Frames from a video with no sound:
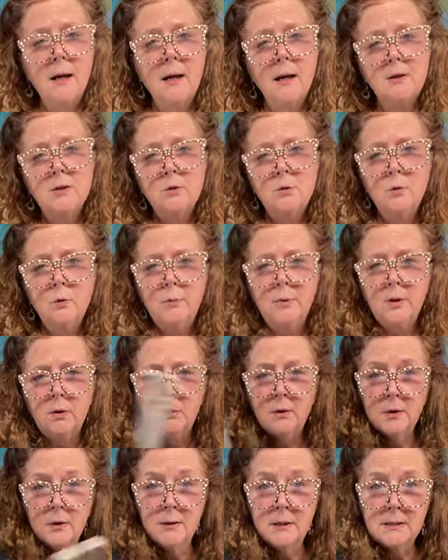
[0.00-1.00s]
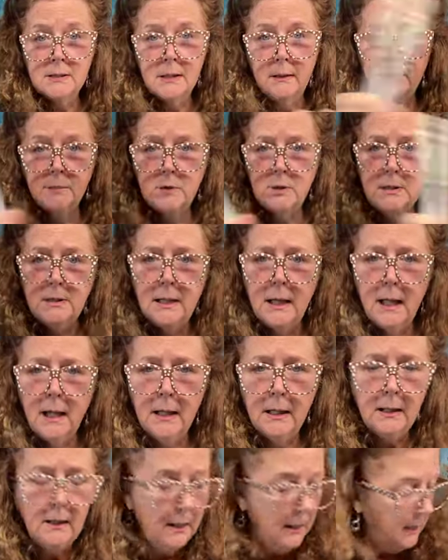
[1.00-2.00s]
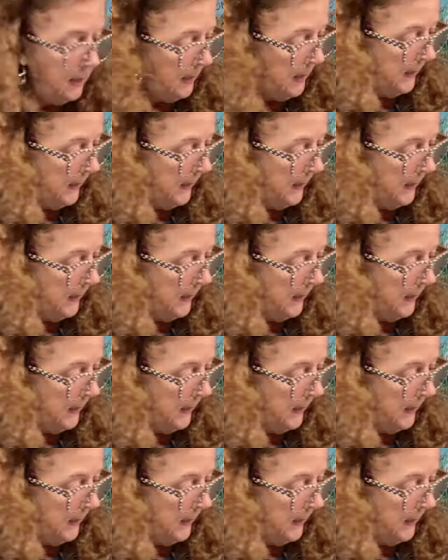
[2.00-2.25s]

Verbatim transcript: guess who will be ordering some today?